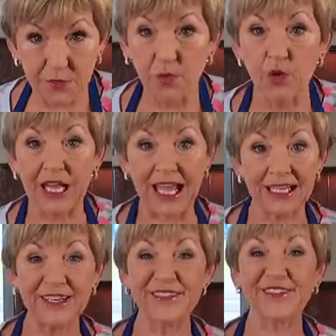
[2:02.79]
We want
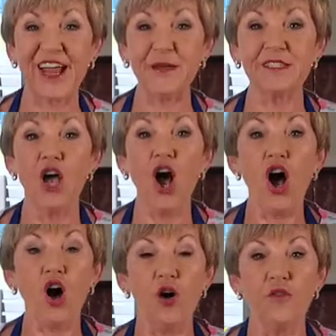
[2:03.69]
800 grams
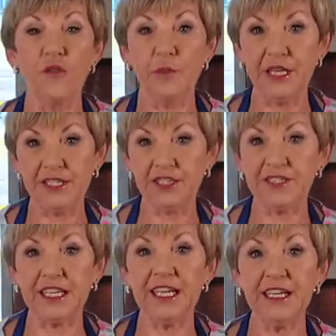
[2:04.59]
of
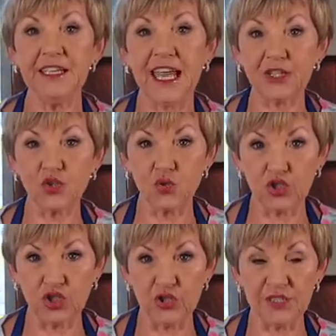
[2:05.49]
peaches in natural
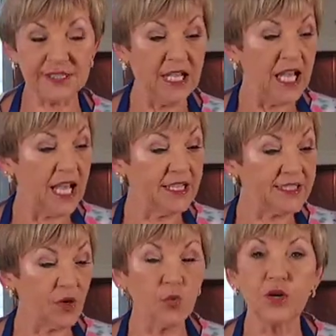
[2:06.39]
juice. And
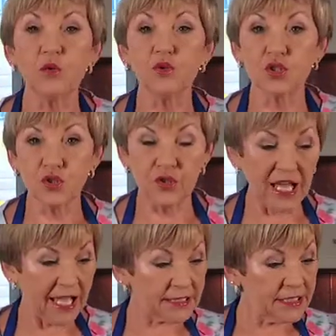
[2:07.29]
so we will do
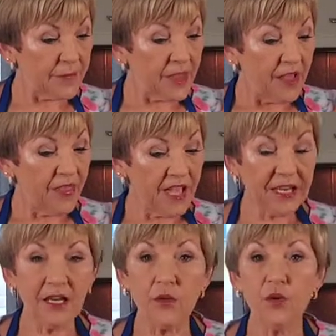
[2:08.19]
that. Then
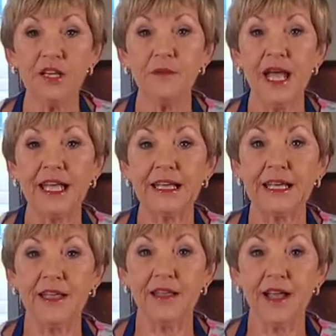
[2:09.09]
we make
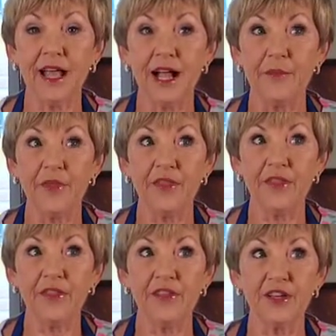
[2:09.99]

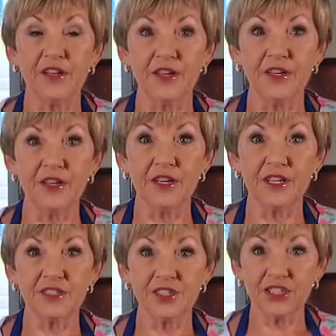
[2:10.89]
the
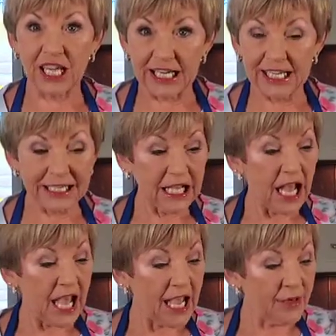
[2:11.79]
jelly
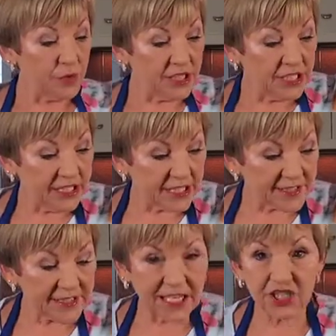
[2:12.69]
and we need a
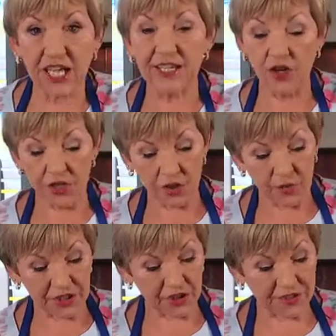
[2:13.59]
sachet. And I
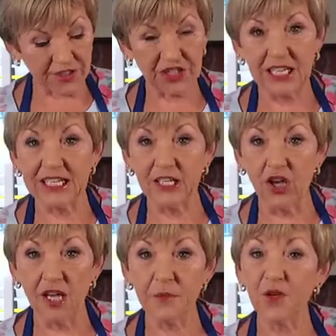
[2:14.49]
always use the jelly
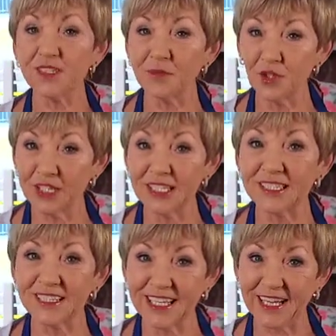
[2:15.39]
light because I'm looking
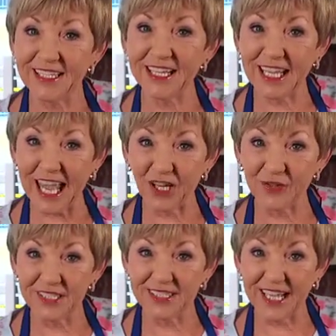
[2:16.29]
at cutting the
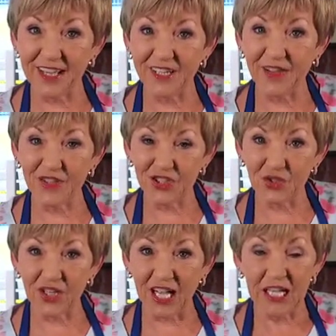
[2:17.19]
calories down and the
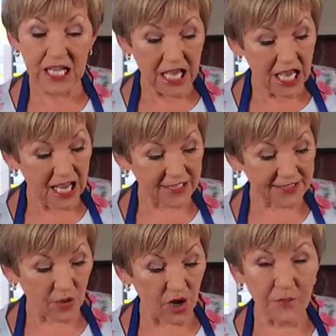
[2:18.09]
sugar. And
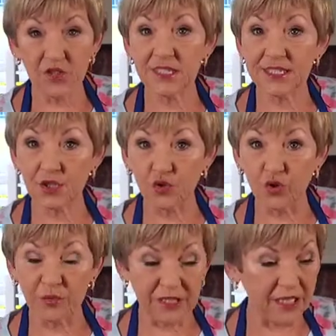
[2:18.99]
so I'm using
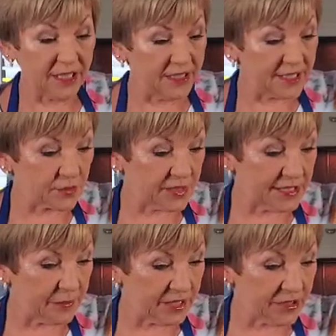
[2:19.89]
strawberry in this
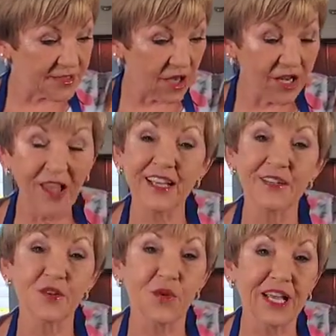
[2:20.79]
recipe because I like
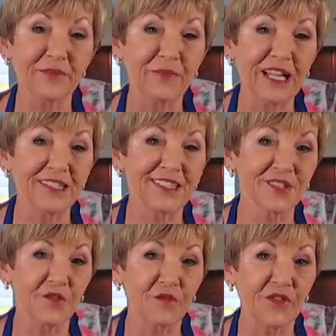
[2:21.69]
it the way it balances
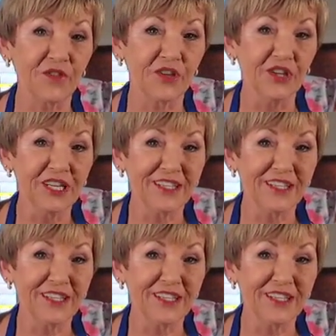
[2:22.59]
off with the